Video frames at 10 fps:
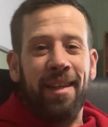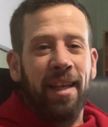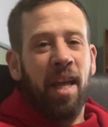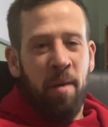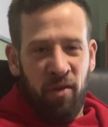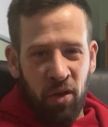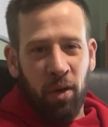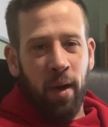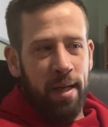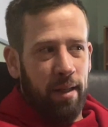Now, they may feel
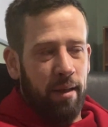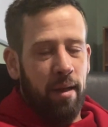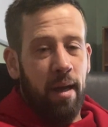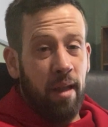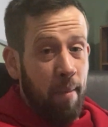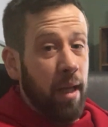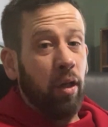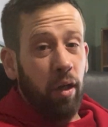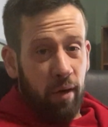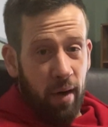crazy and they may
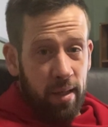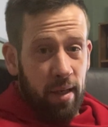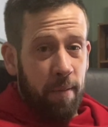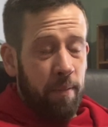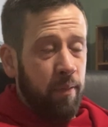look crazy,